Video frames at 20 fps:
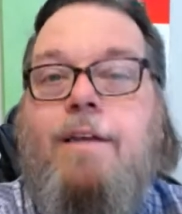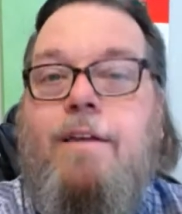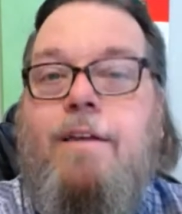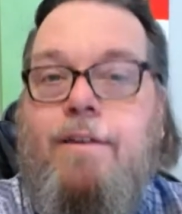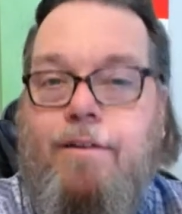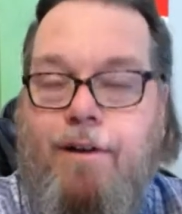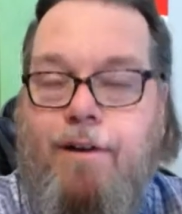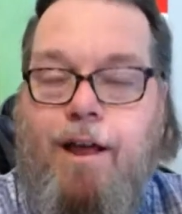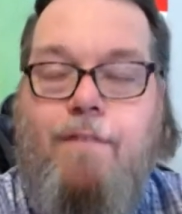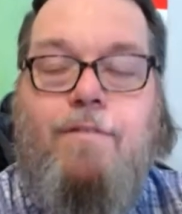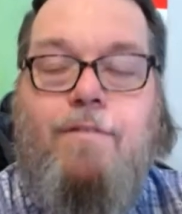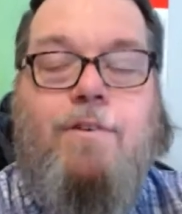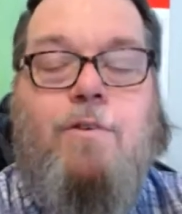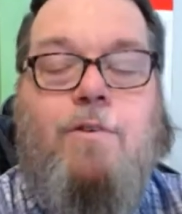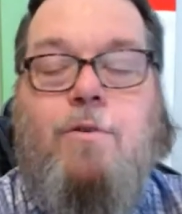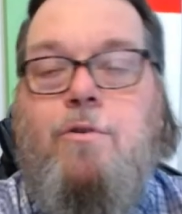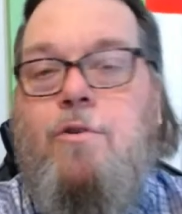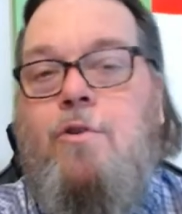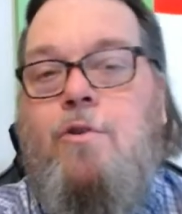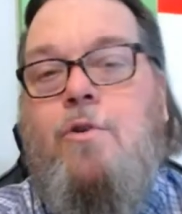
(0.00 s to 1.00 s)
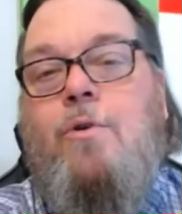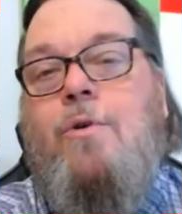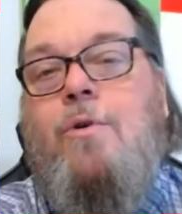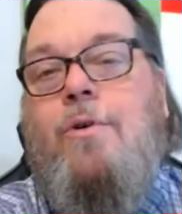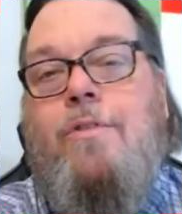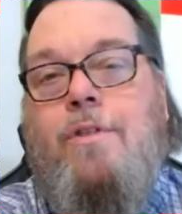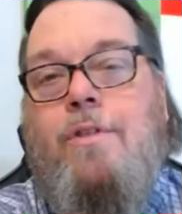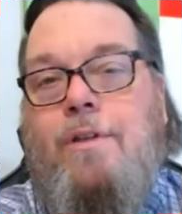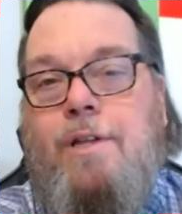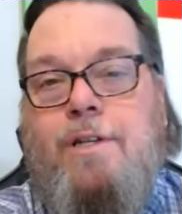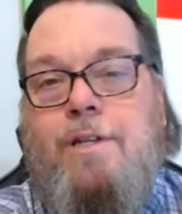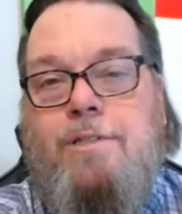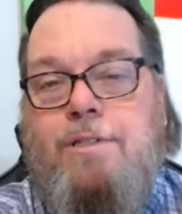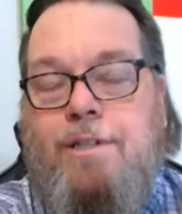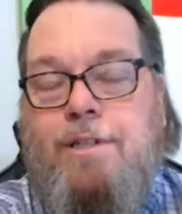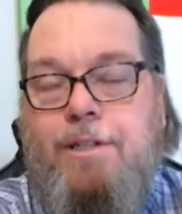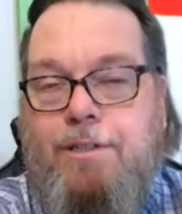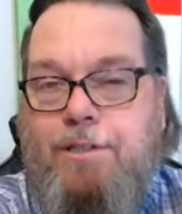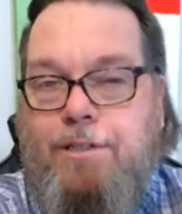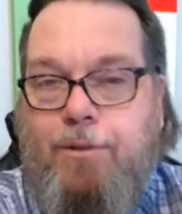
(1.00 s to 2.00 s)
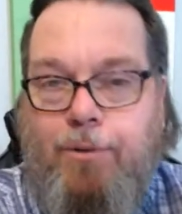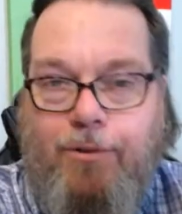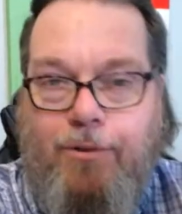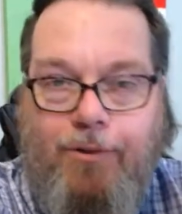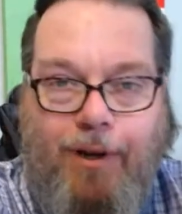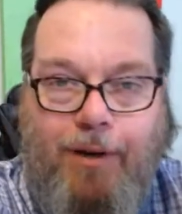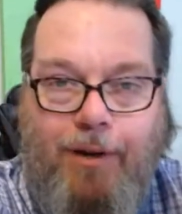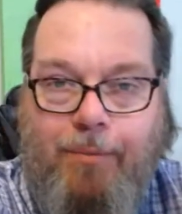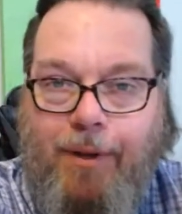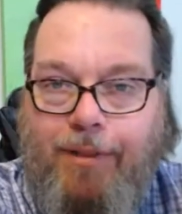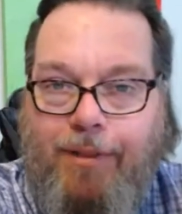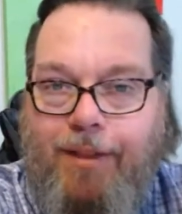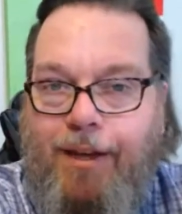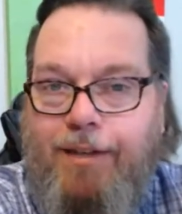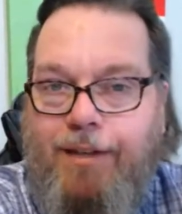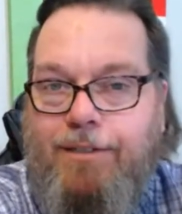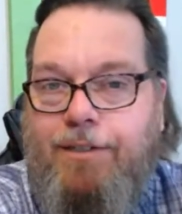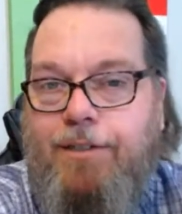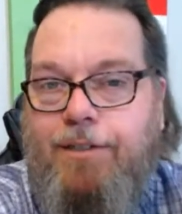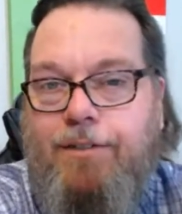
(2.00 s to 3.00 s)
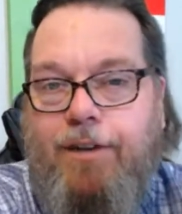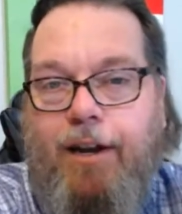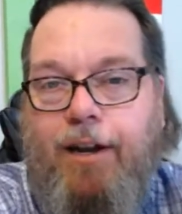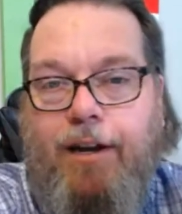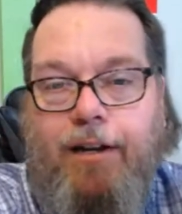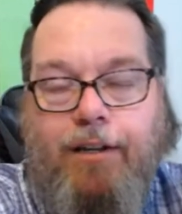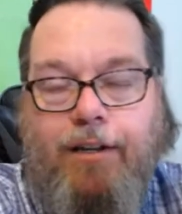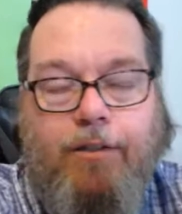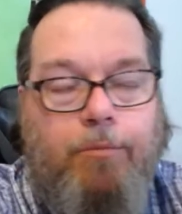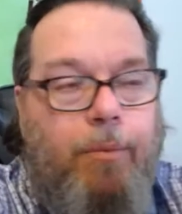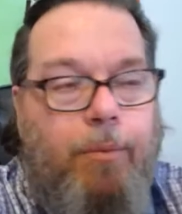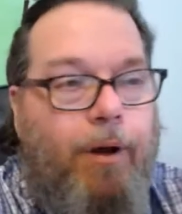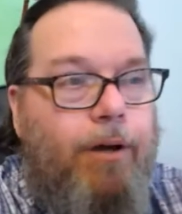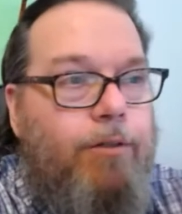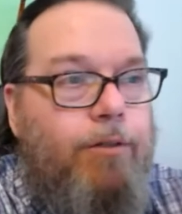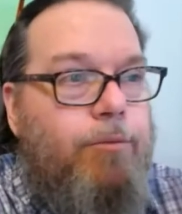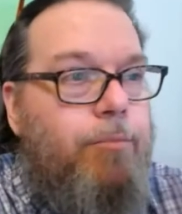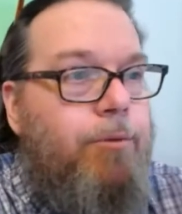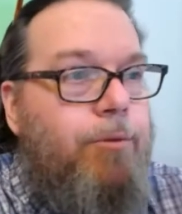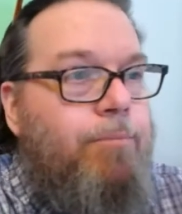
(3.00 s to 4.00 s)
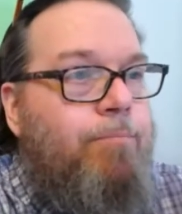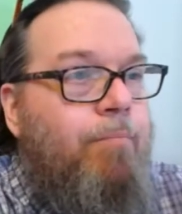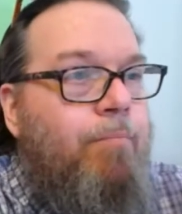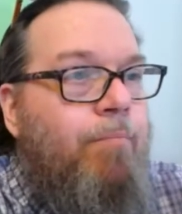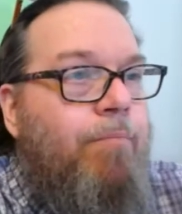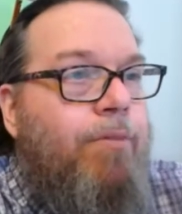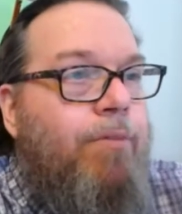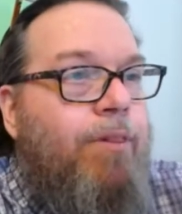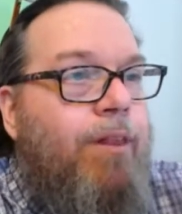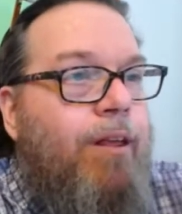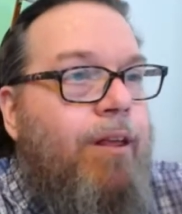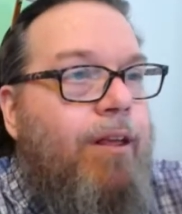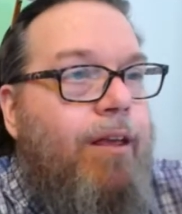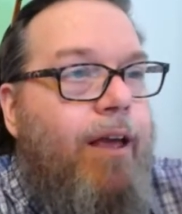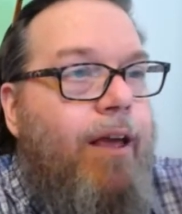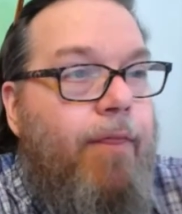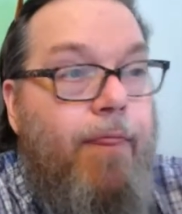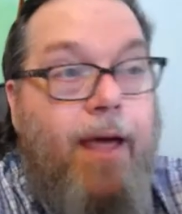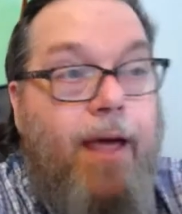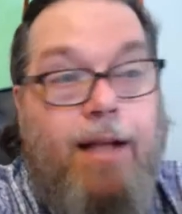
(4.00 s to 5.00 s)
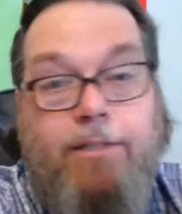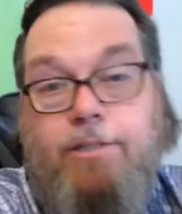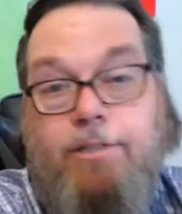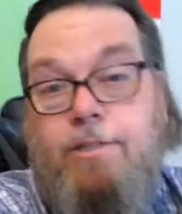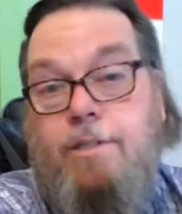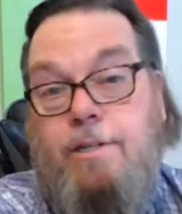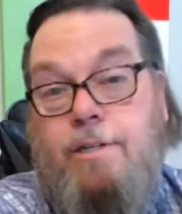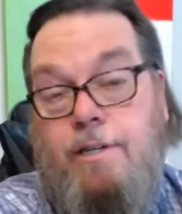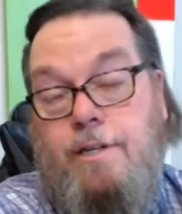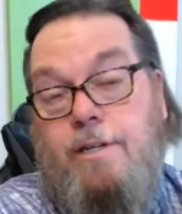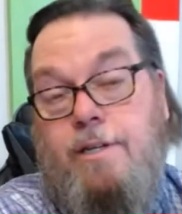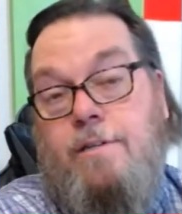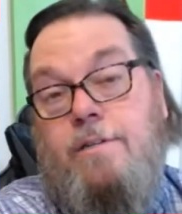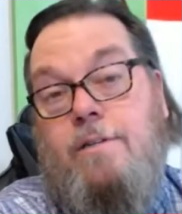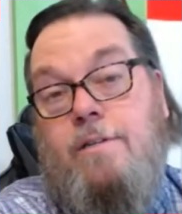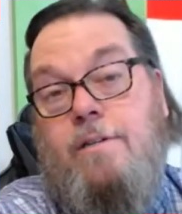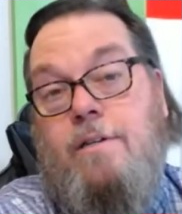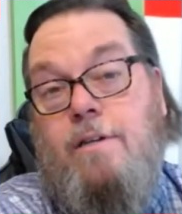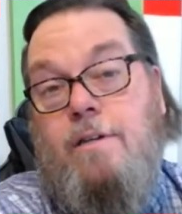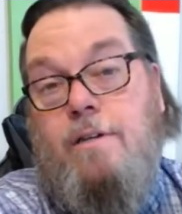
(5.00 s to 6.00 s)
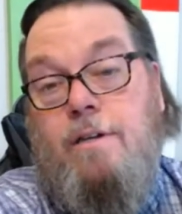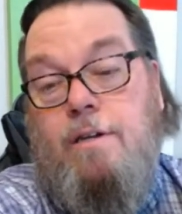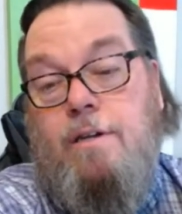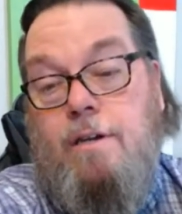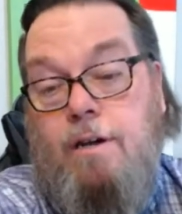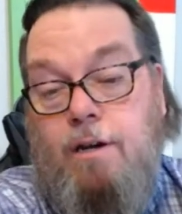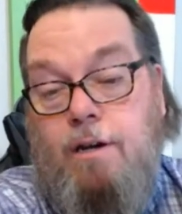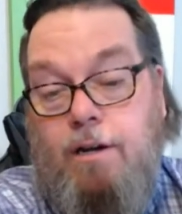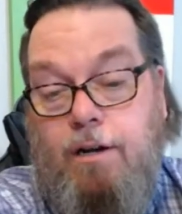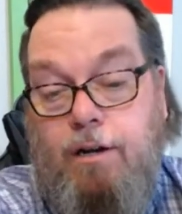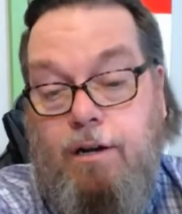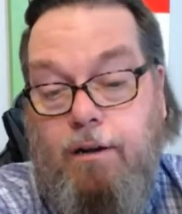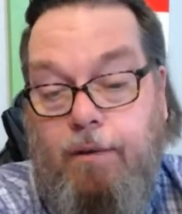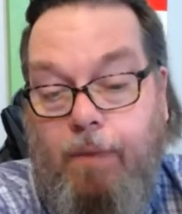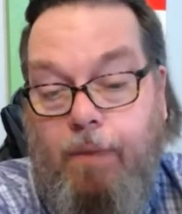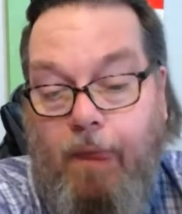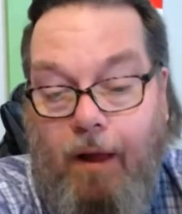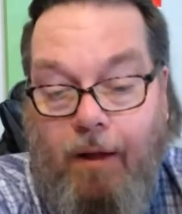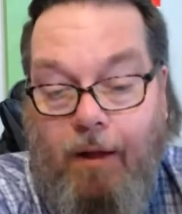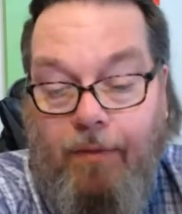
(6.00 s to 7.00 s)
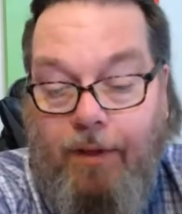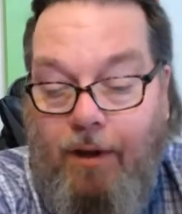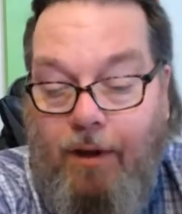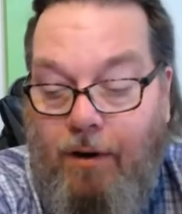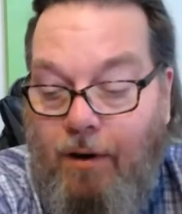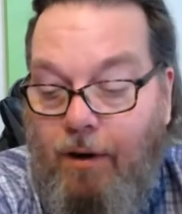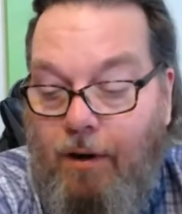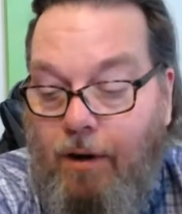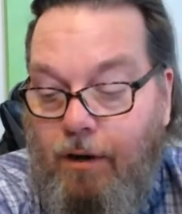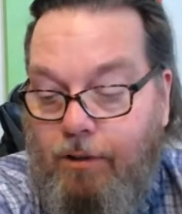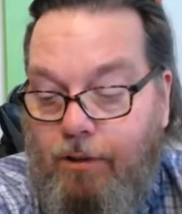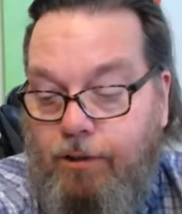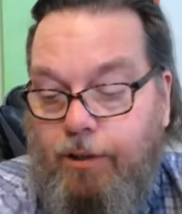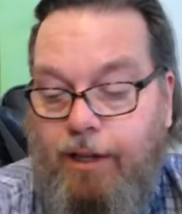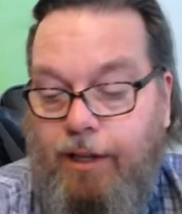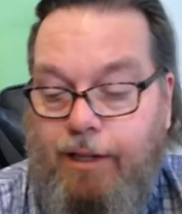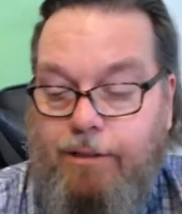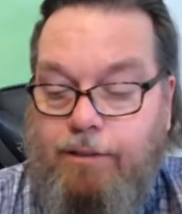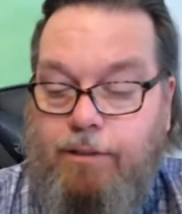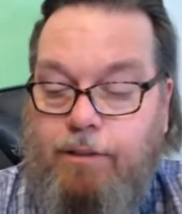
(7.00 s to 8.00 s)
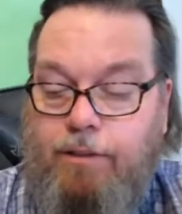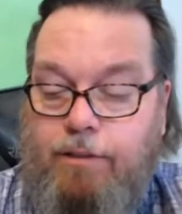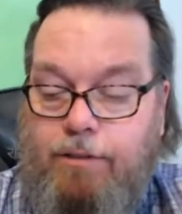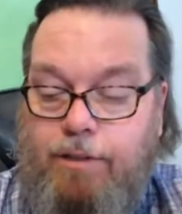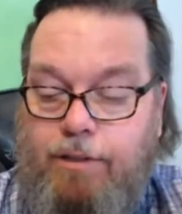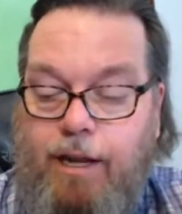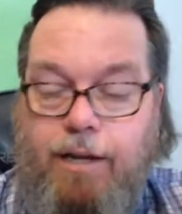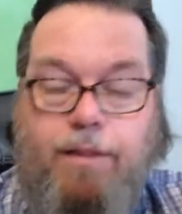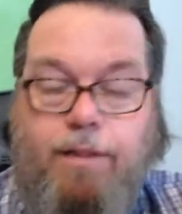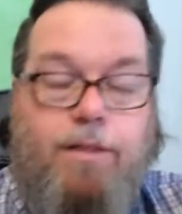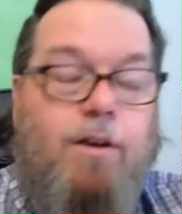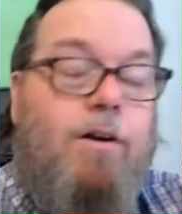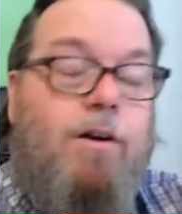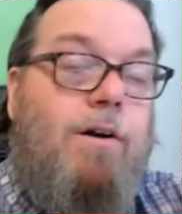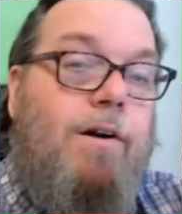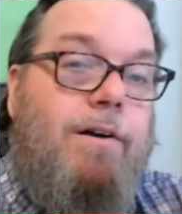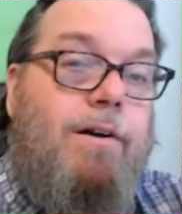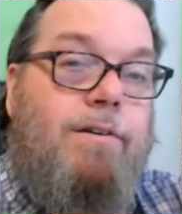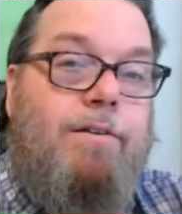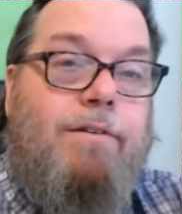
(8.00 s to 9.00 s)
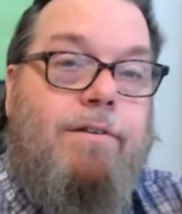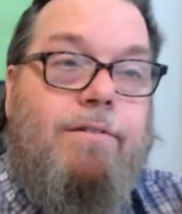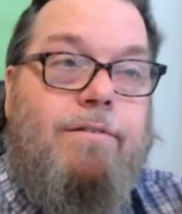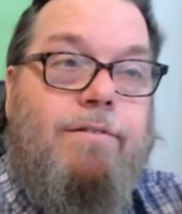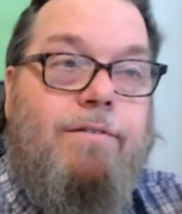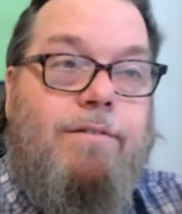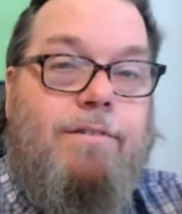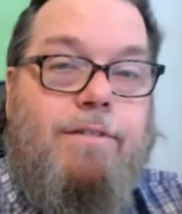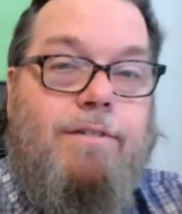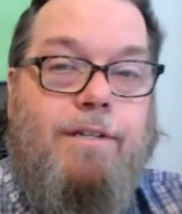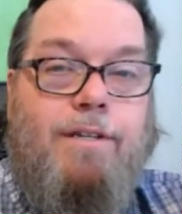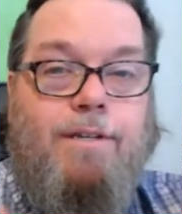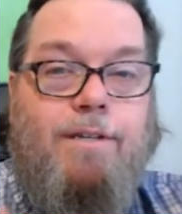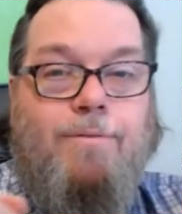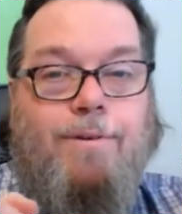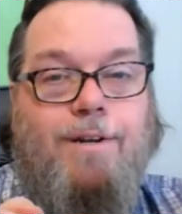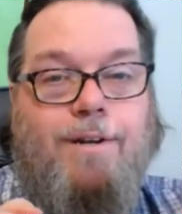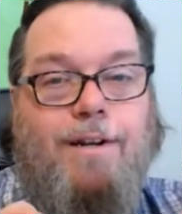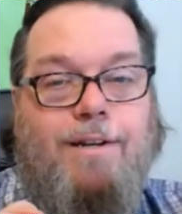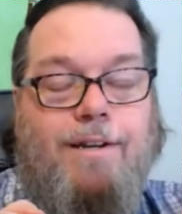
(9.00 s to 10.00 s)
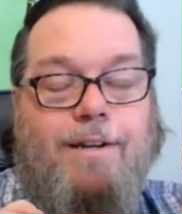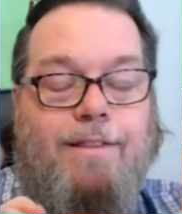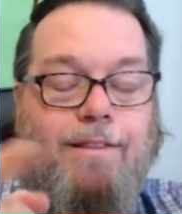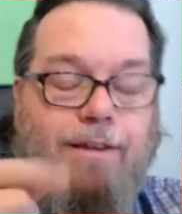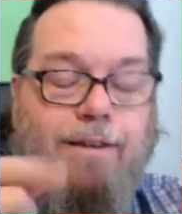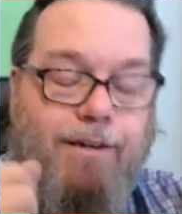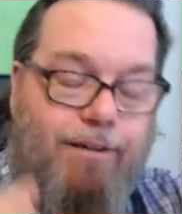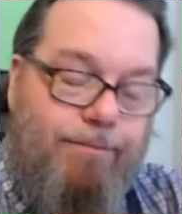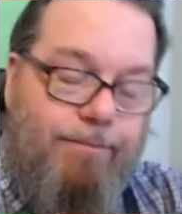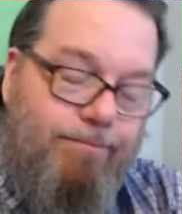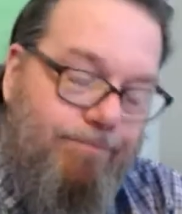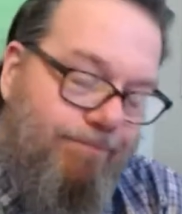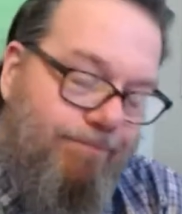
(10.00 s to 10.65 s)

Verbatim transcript: you're having to endure the listening, so we try to make that as entertaining as possible. And that's the deal uh, on the art auction. That's the state of the art. See what I did there?